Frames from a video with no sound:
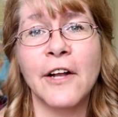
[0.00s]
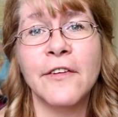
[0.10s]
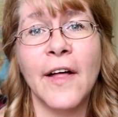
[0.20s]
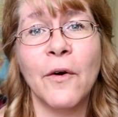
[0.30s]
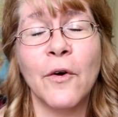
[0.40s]

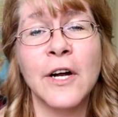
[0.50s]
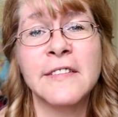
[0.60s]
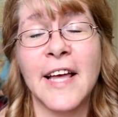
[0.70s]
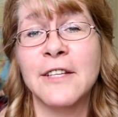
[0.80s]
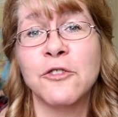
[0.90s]
onto that
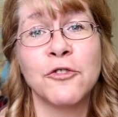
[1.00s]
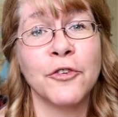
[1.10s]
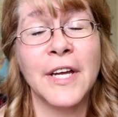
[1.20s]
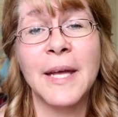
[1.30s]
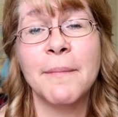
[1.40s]
horse and
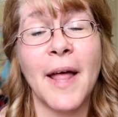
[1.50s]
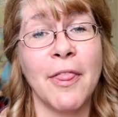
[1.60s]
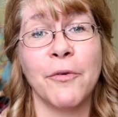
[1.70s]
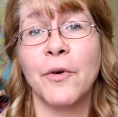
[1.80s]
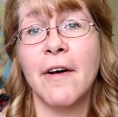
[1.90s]
screamed
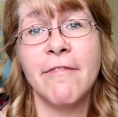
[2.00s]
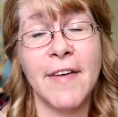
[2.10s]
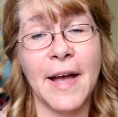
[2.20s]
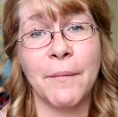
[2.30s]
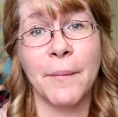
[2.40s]
and threw a
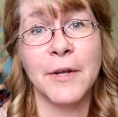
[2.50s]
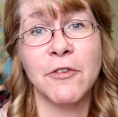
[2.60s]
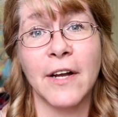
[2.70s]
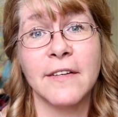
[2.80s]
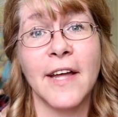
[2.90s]
fit when we
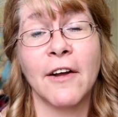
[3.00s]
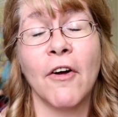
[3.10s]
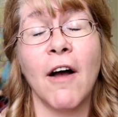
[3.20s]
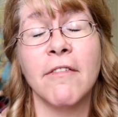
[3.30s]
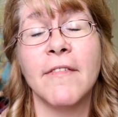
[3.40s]
tried to take
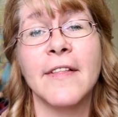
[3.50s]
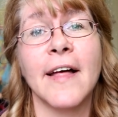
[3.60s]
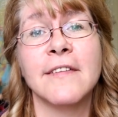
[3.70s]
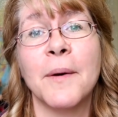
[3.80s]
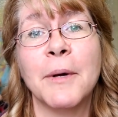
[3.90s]
her off of it.
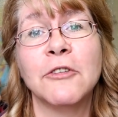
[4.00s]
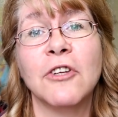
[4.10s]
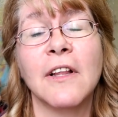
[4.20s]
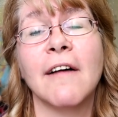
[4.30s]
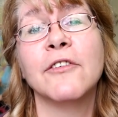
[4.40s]
That's how much
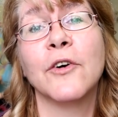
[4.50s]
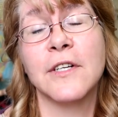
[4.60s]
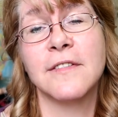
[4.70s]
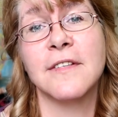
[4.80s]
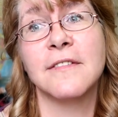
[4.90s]
she loved
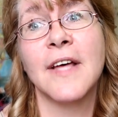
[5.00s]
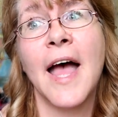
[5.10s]
horses.